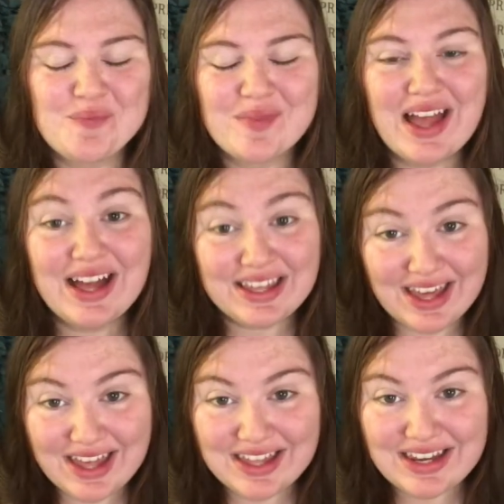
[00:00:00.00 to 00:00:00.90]

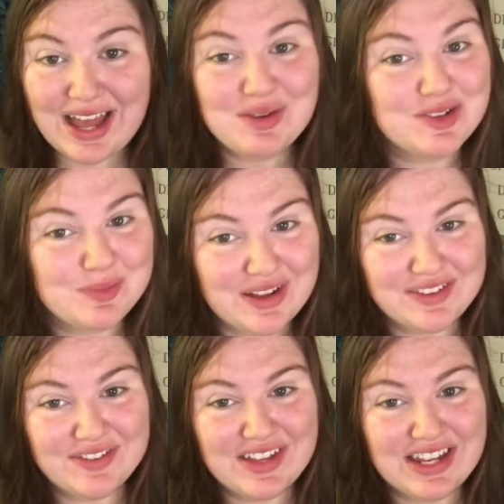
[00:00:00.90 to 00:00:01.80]
again, I was
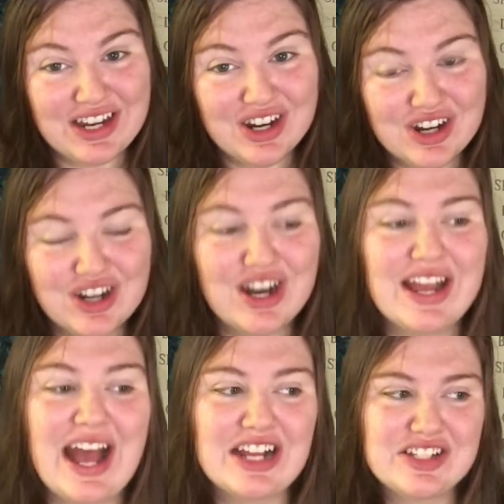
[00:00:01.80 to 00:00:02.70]
breastfeeding her. I
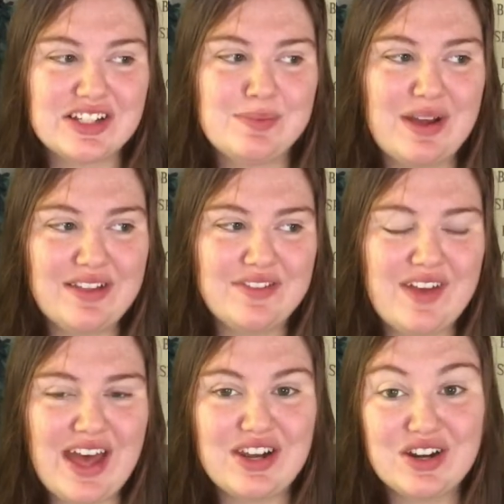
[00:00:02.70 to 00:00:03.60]
actually
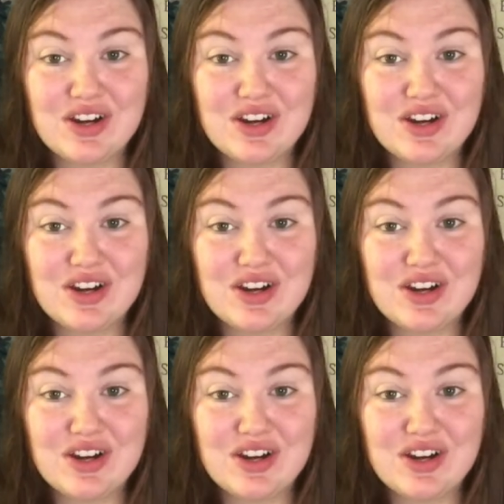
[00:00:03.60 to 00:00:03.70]
breastfed